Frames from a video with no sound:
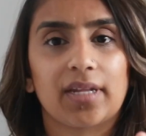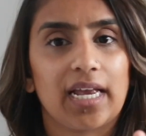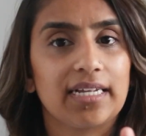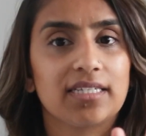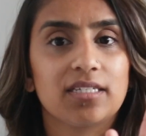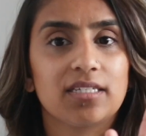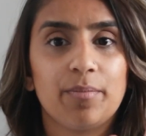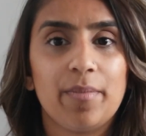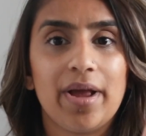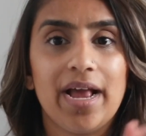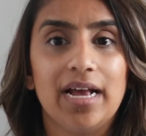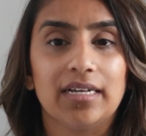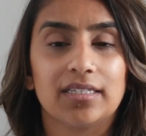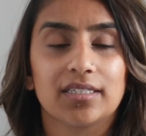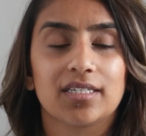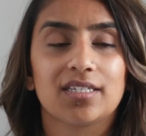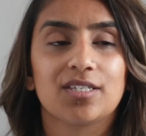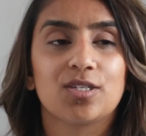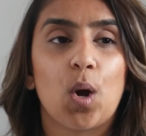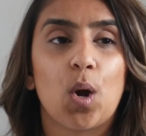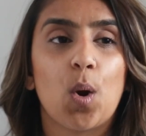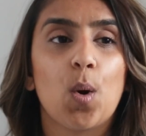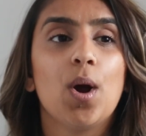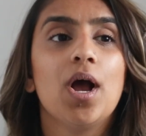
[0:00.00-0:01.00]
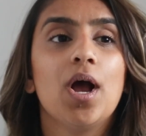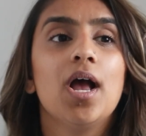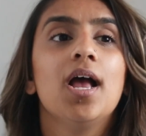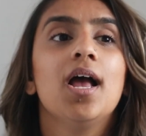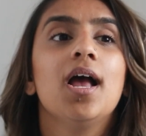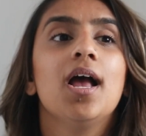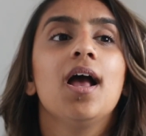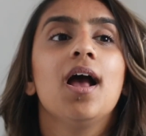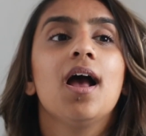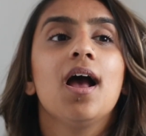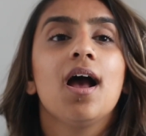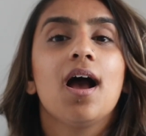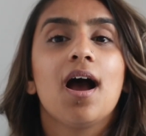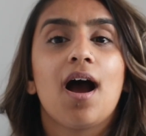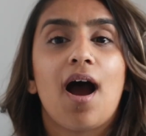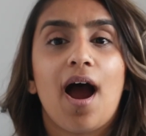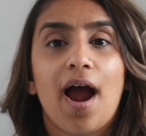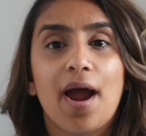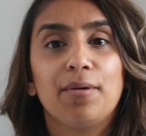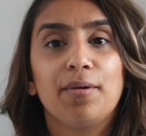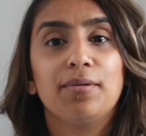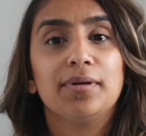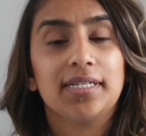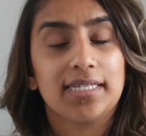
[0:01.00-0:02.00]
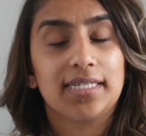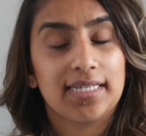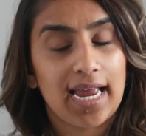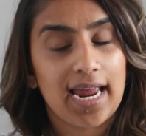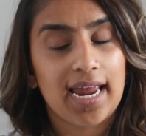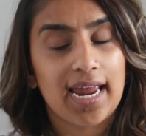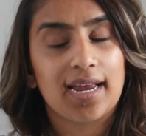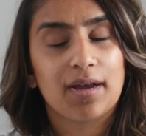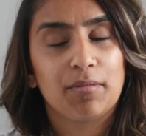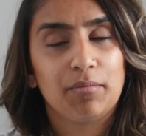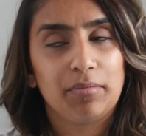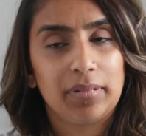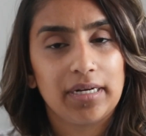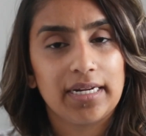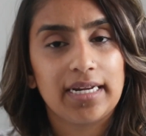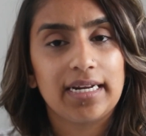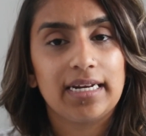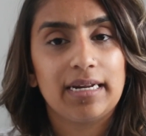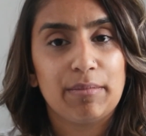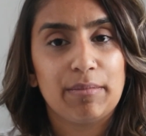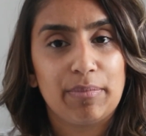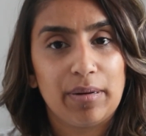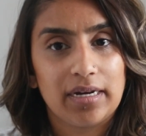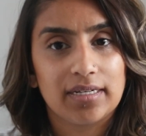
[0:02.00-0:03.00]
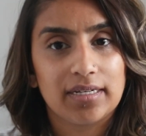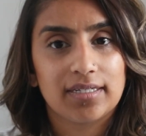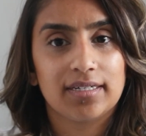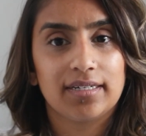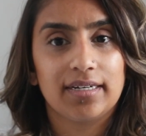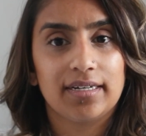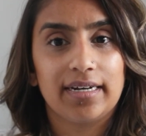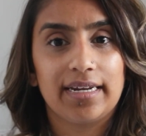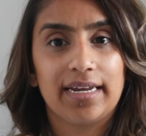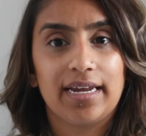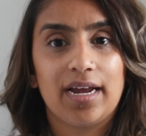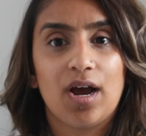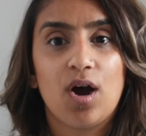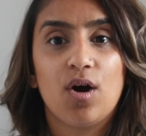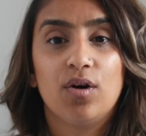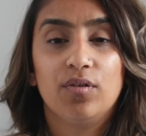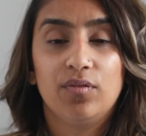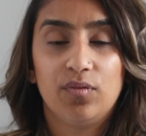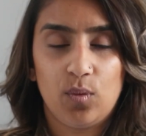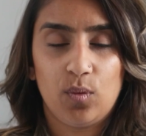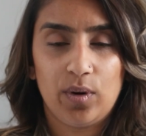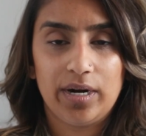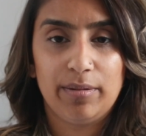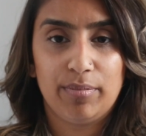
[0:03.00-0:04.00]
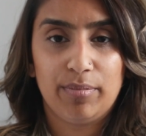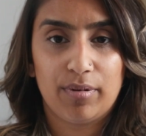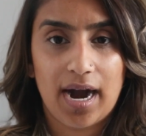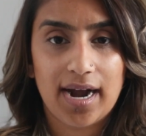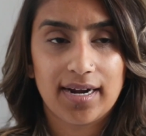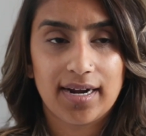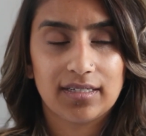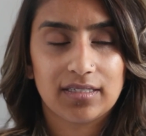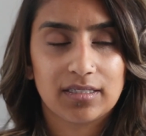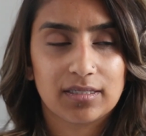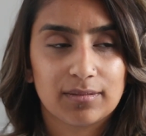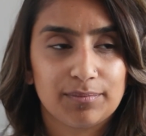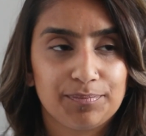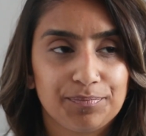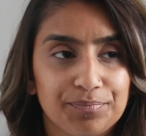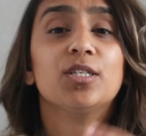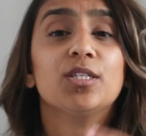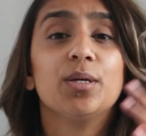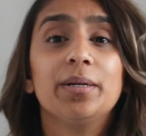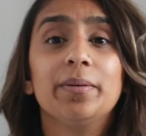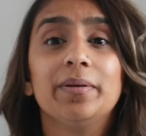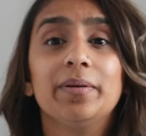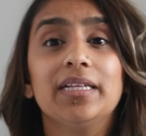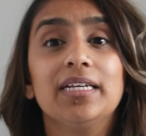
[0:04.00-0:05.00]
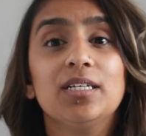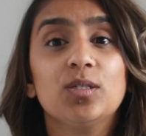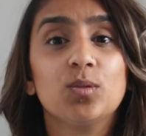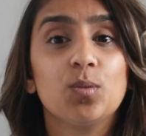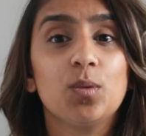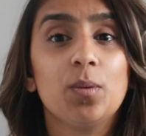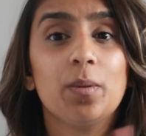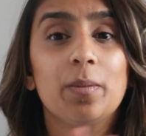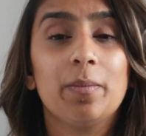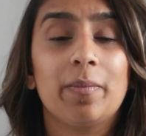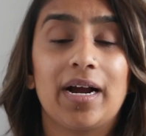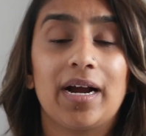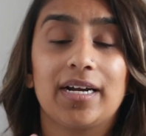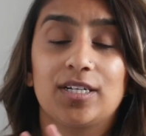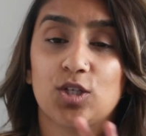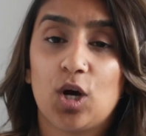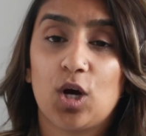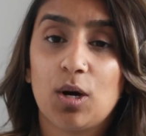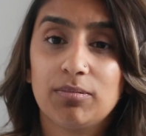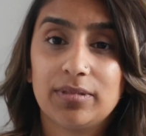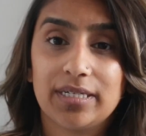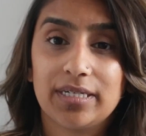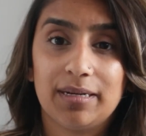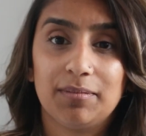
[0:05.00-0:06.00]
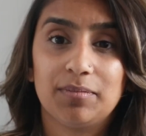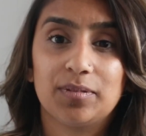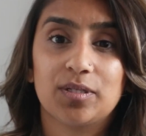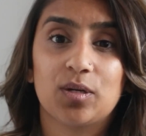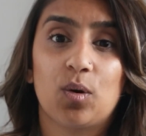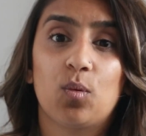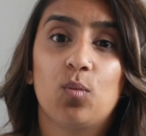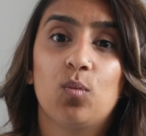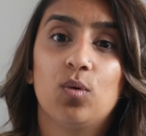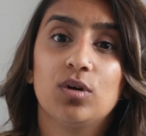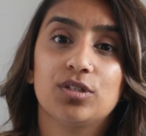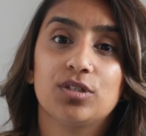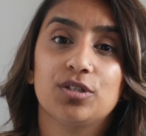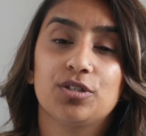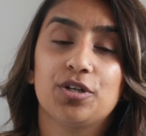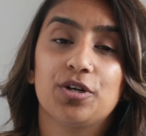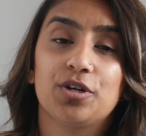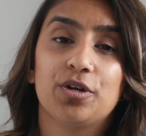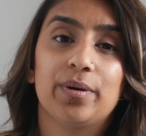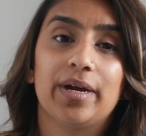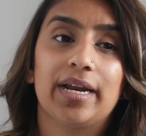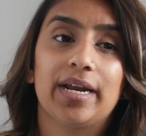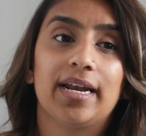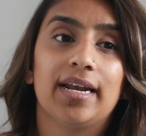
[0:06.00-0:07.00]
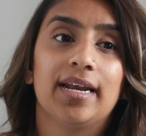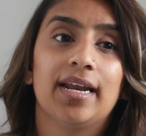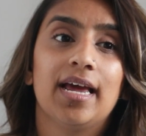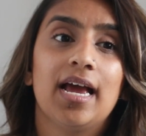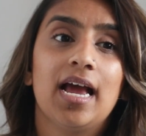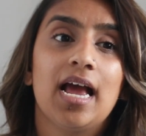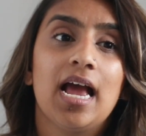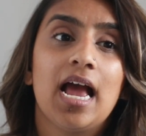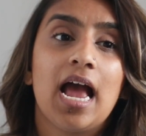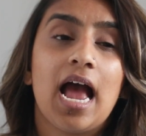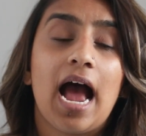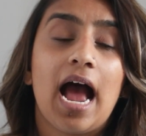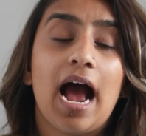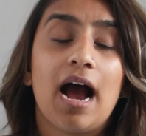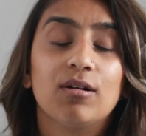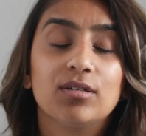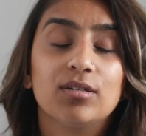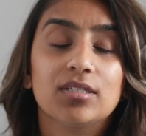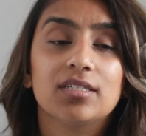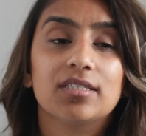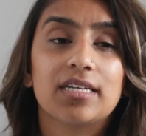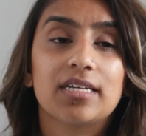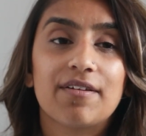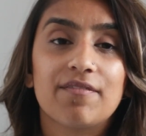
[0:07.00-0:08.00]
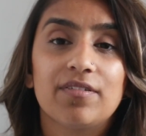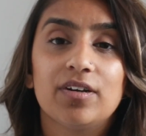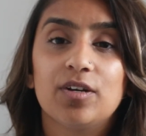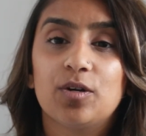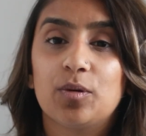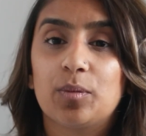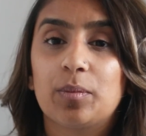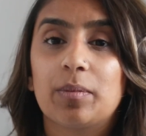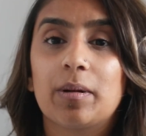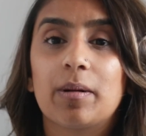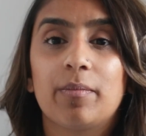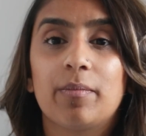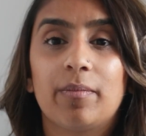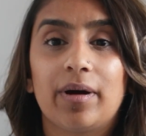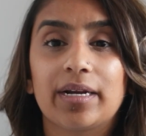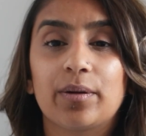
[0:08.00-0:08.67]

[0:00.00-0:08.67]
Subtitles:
it's a mess. So I would say completely personally avoid brands. So anyway, these are all my top tips on what to do in how to save a little bit of